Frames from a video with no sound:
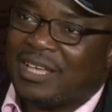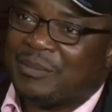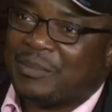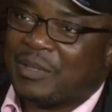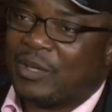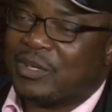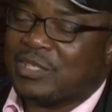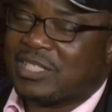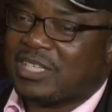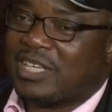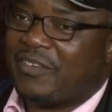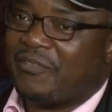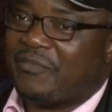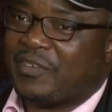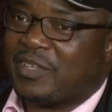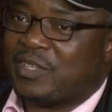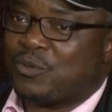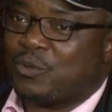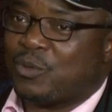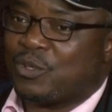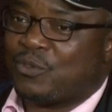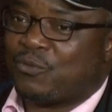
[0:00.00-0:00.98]
Because if
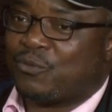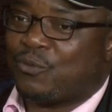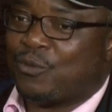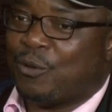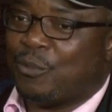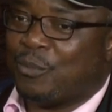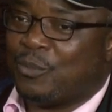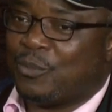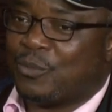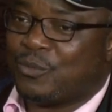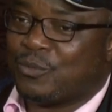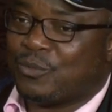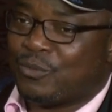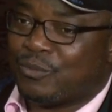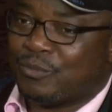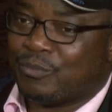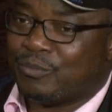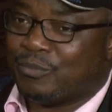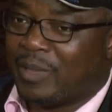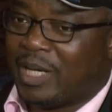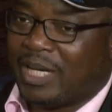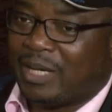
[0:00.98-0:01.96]
it was from
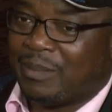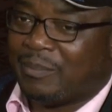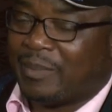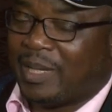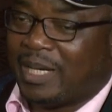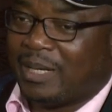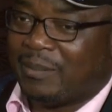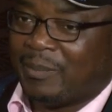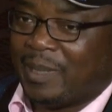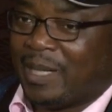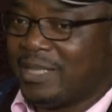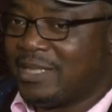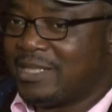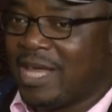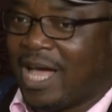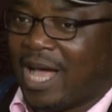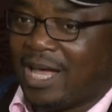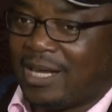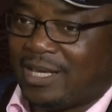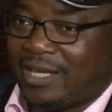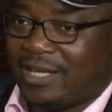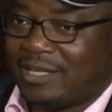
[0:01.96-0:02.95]
my
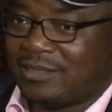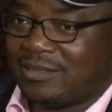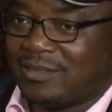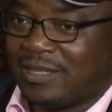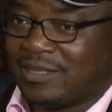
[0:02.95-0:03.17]
dialect,